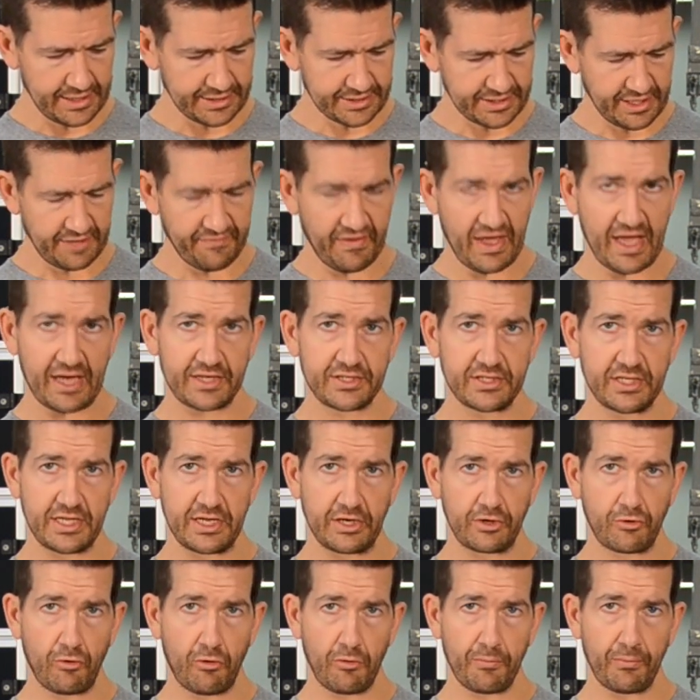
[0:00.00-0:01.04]
is they've
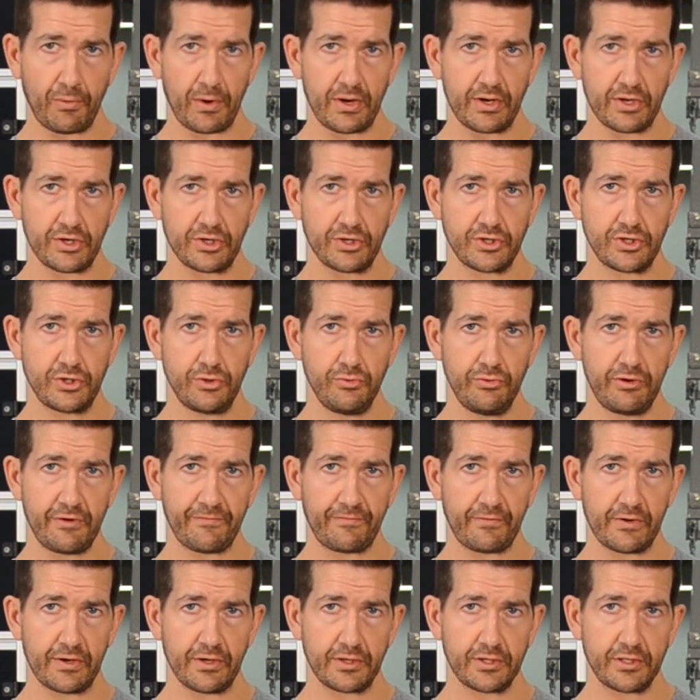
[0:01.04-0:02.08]
actually incorporated 2
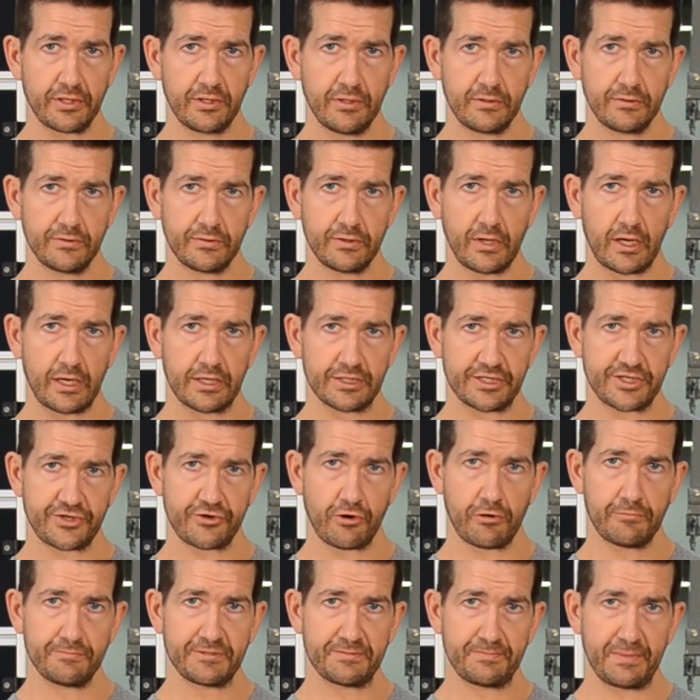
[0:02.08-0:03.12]
different
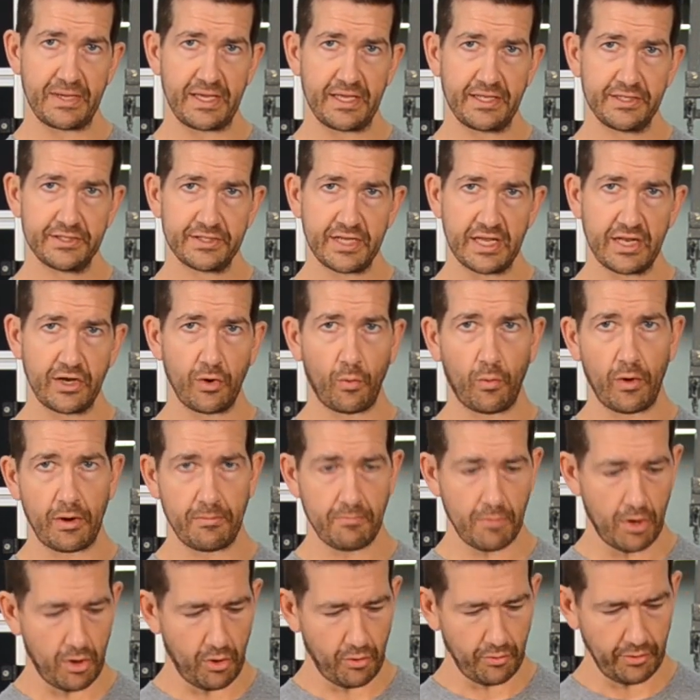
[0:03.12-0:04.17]
strobe speeds into
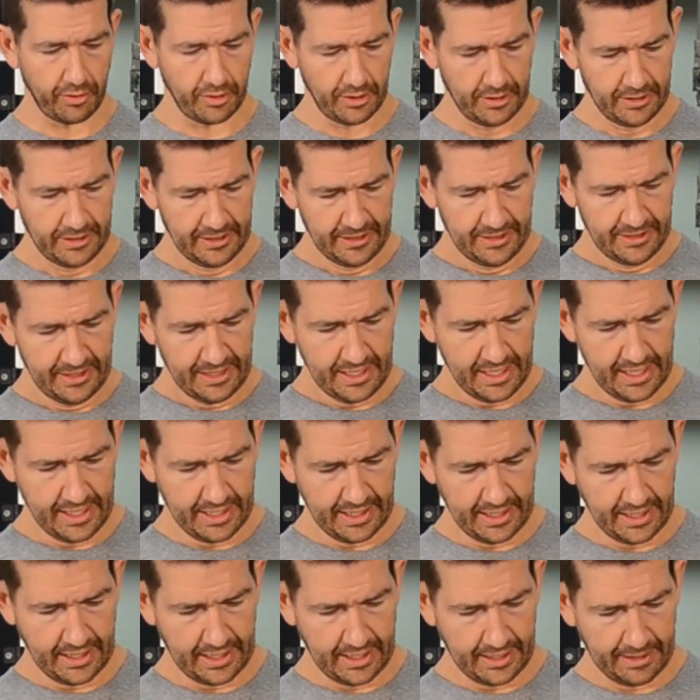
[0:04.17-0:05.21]
one mode,
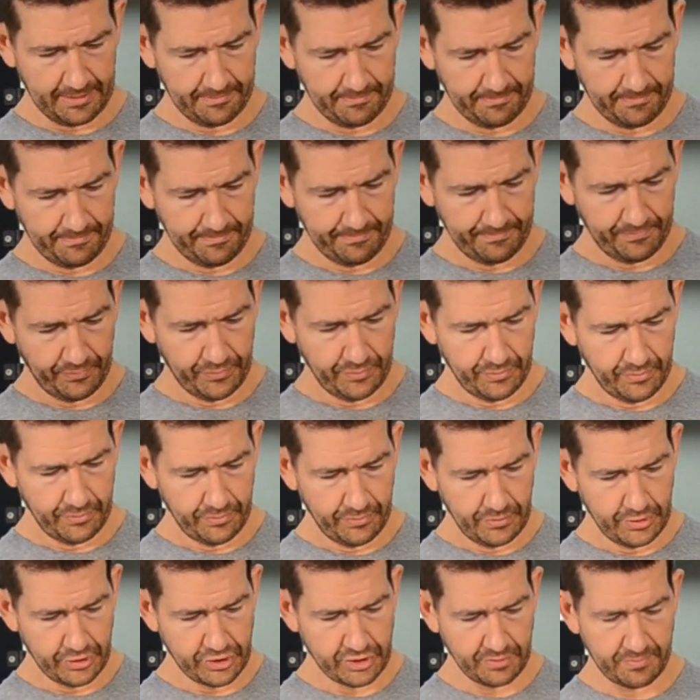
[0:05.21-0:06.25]
and
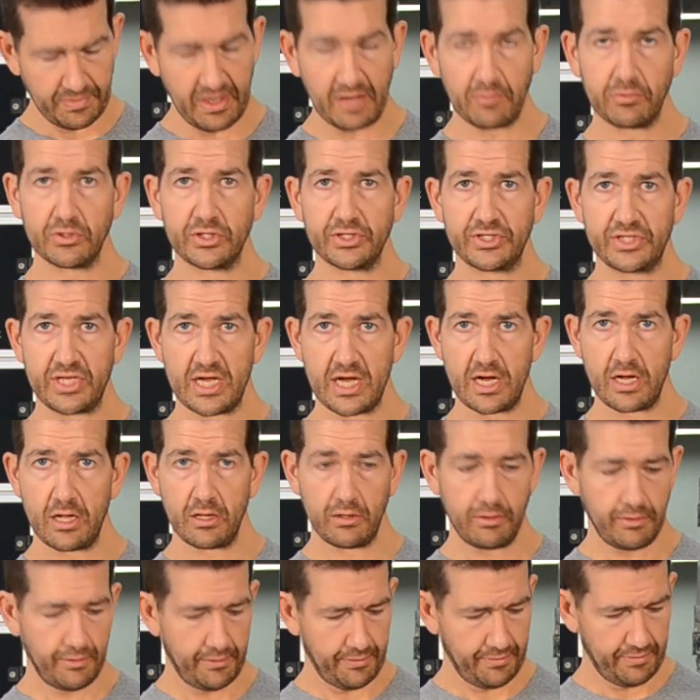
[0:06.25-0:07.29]
you should be able to
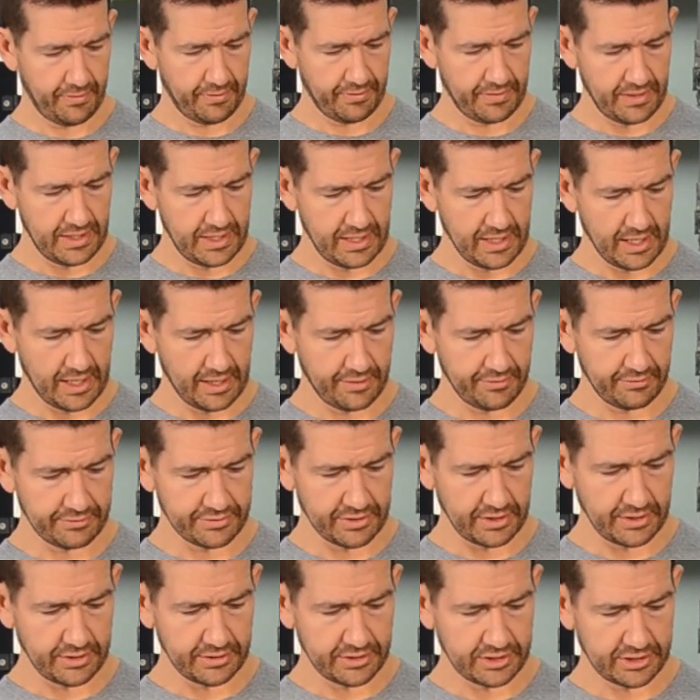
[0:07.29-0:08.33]
tell
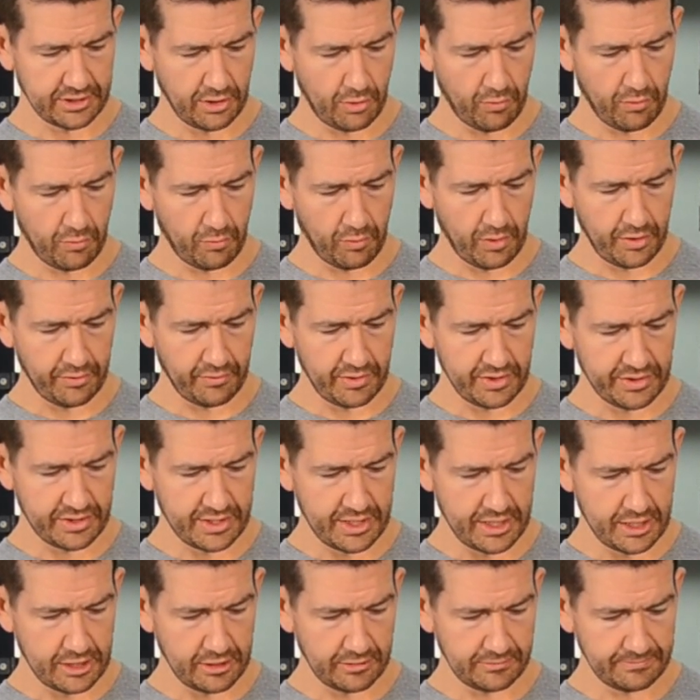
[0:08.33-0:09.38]
there's a slower one right
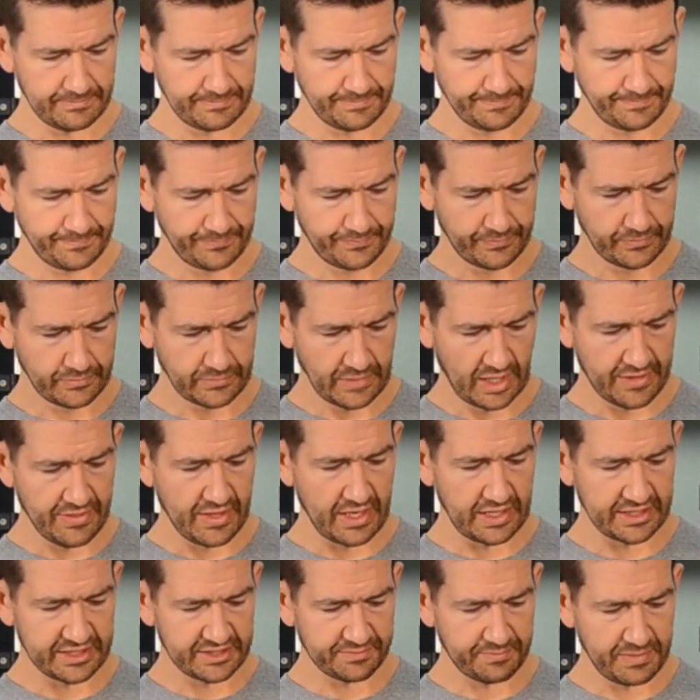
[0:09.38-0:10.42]
there, and
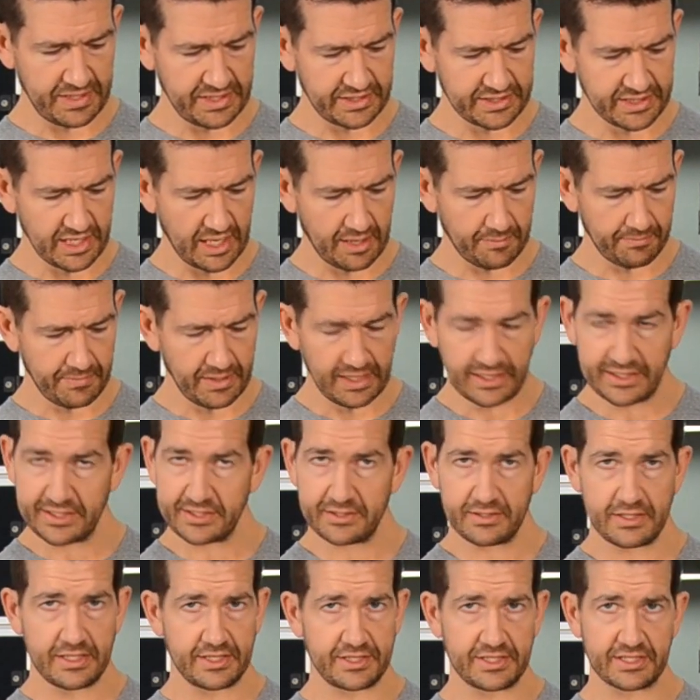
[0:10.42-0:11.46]
then it speeds up, and
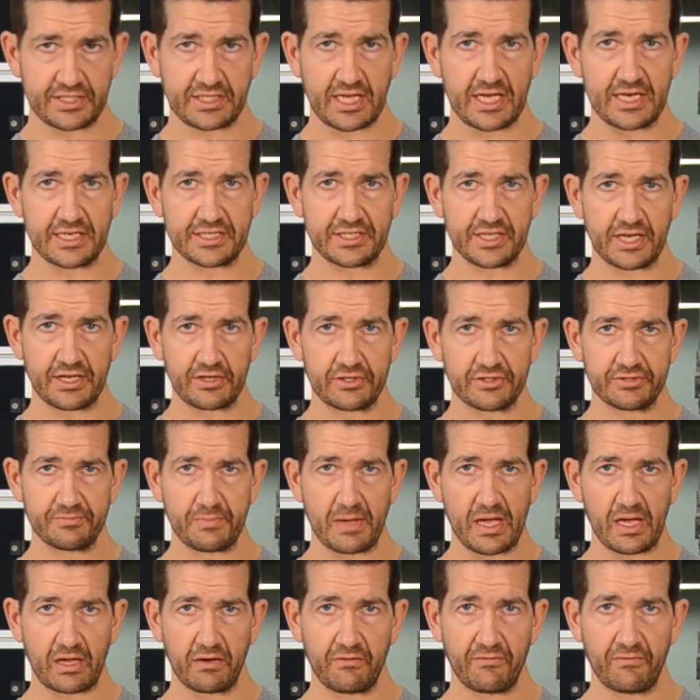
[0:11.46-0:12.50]
it just kind of cycles
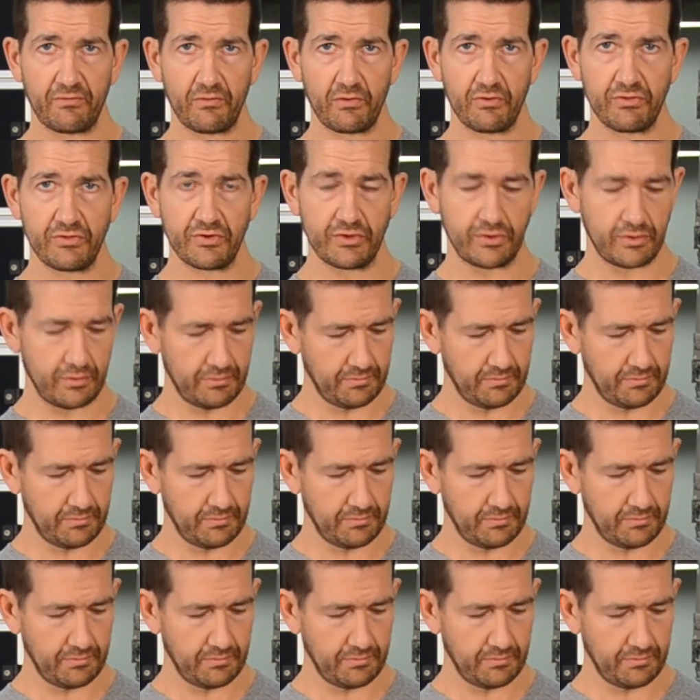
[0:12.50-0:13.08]
back and forth